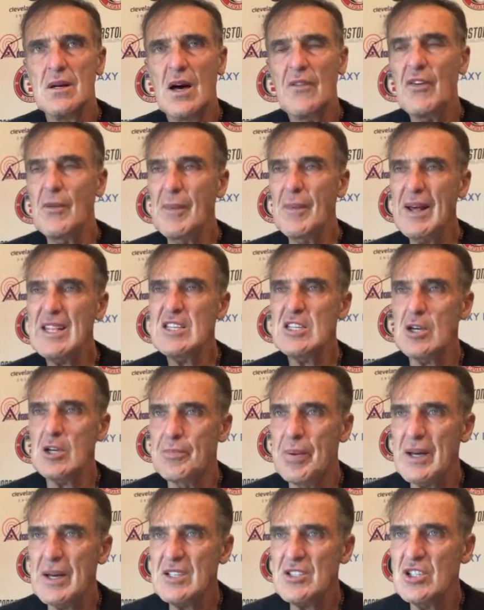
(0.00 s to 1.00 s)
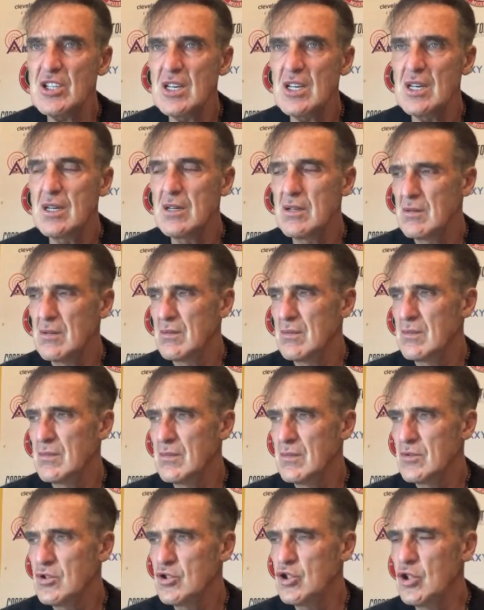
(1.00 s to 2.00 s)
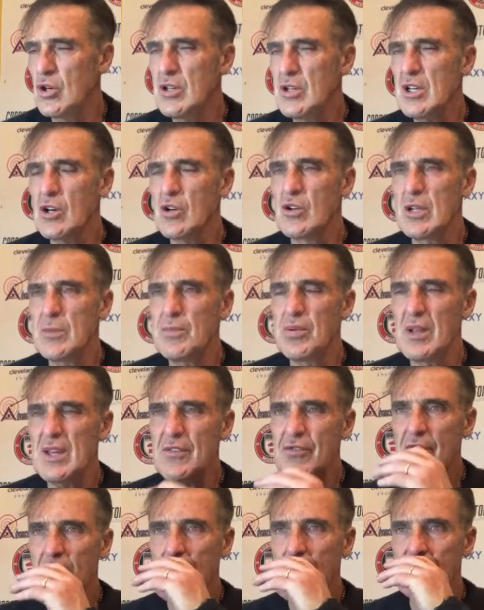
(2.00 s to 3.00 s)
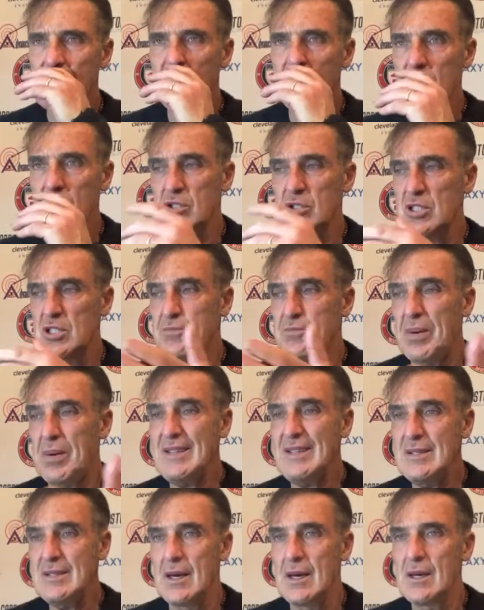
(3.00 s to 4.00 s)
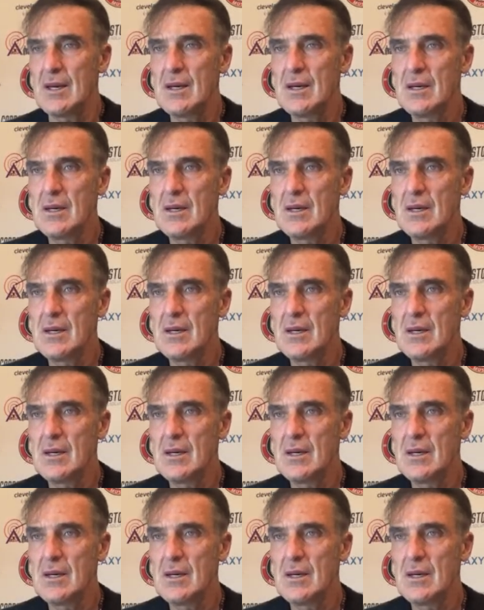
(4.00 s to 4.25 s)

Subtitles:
if a manager picks you, surely you're going to play for him because he's picking you.